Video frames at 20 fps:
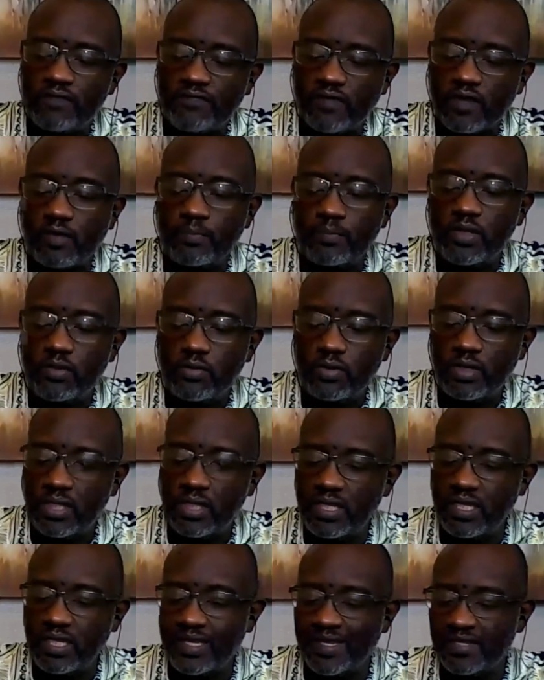
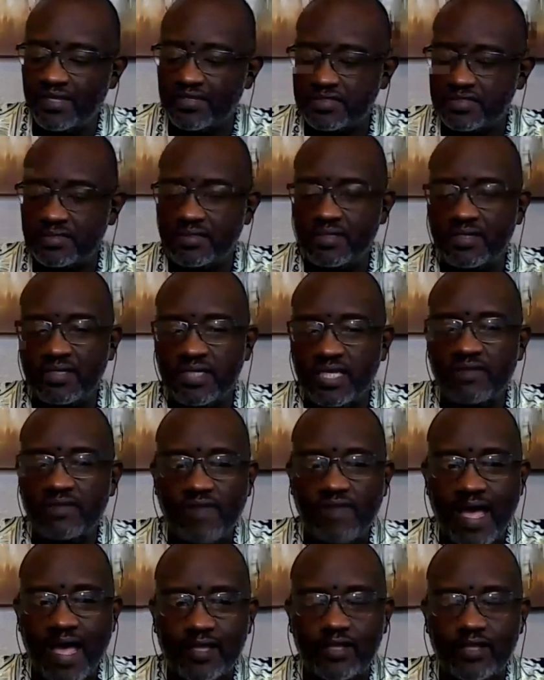Well, if a
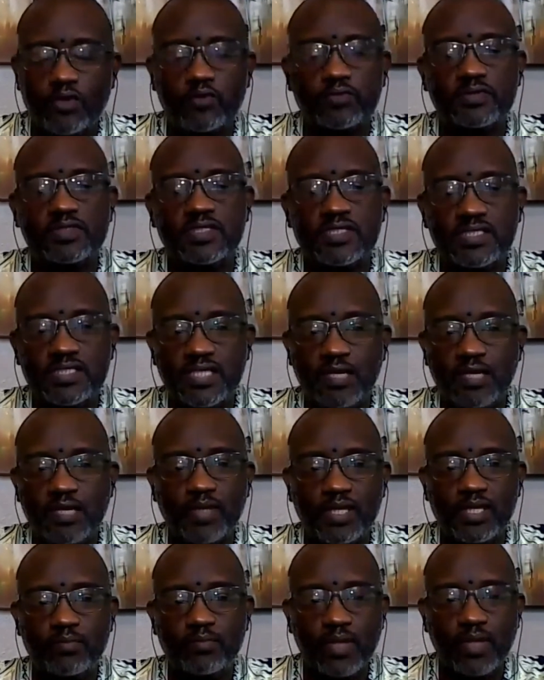community
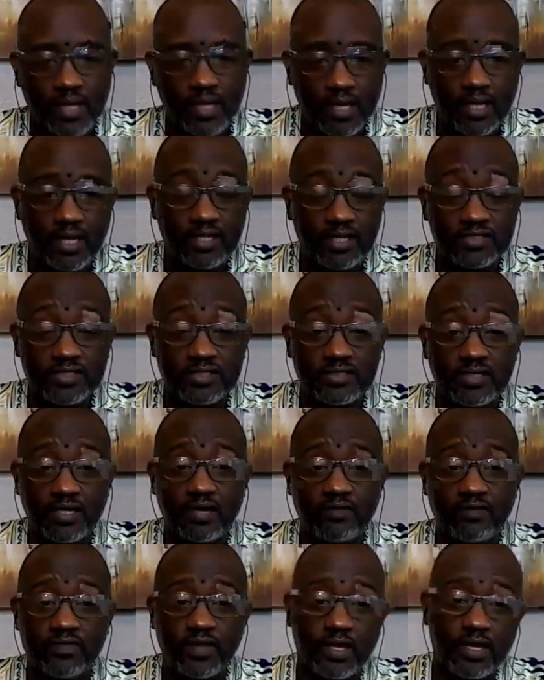is devalued
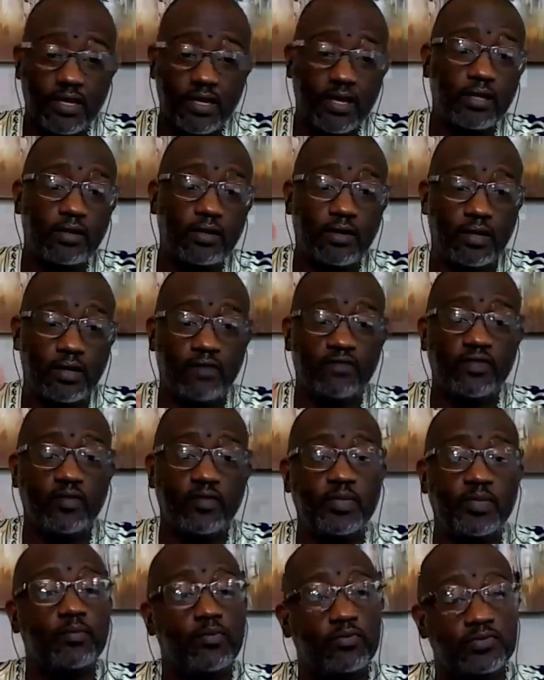simply
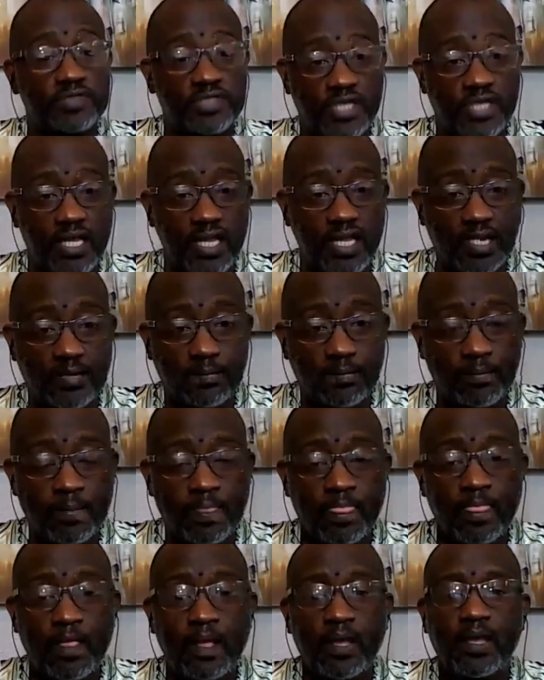because of the
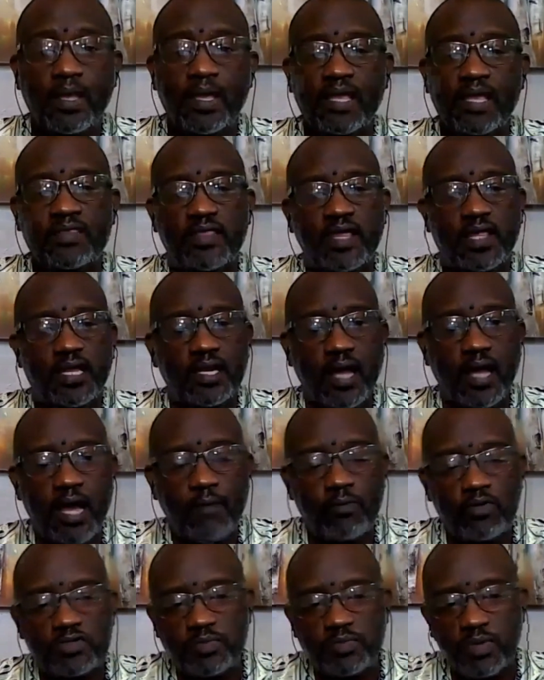color of the people's
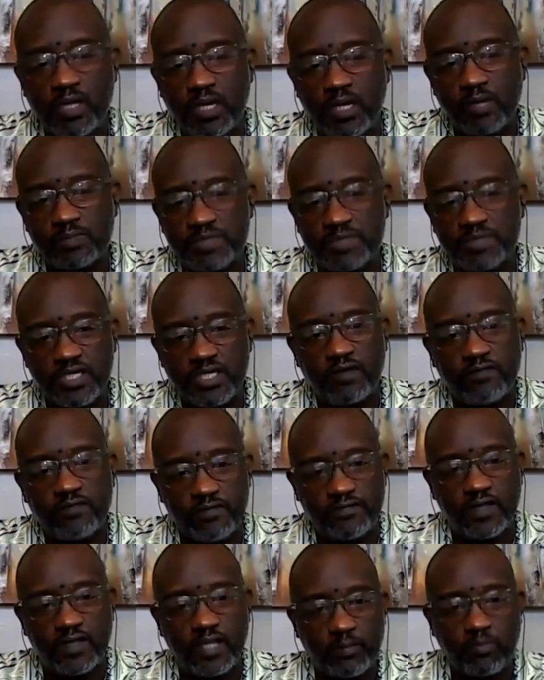skin,
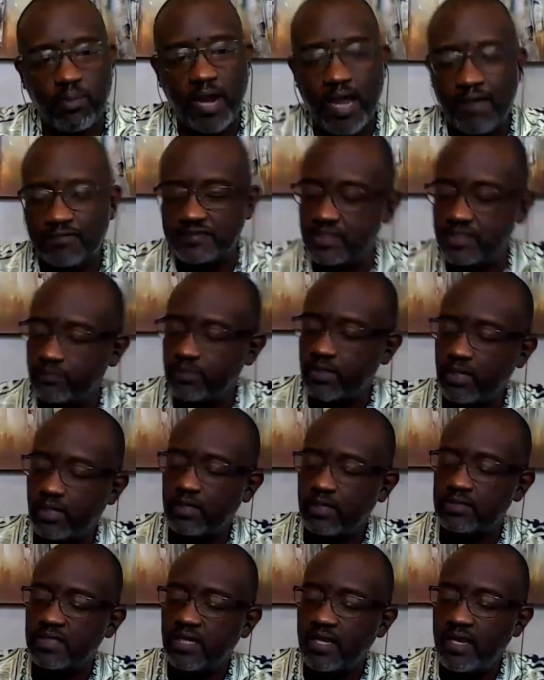it then almost
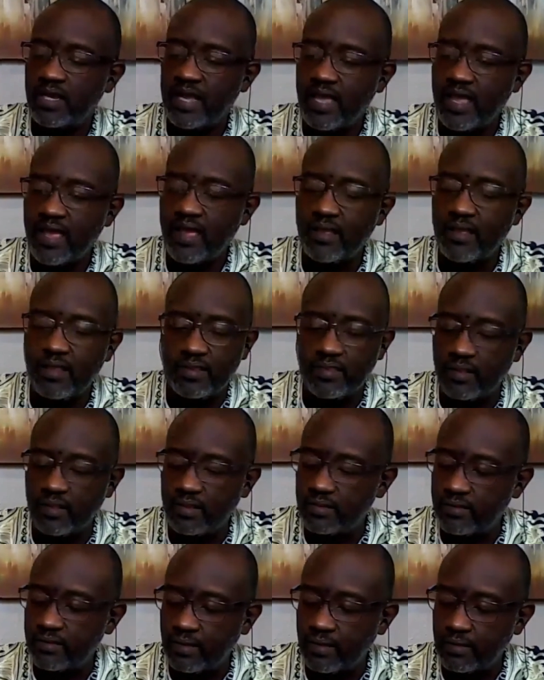becomes a self-fulfilling
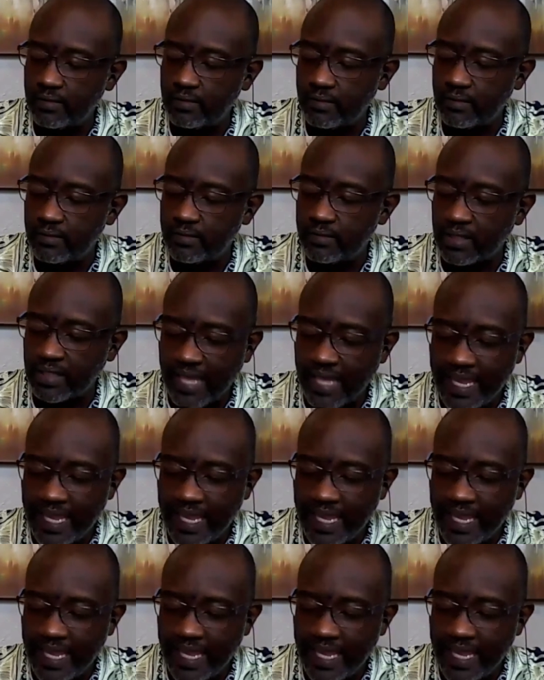prophecy, because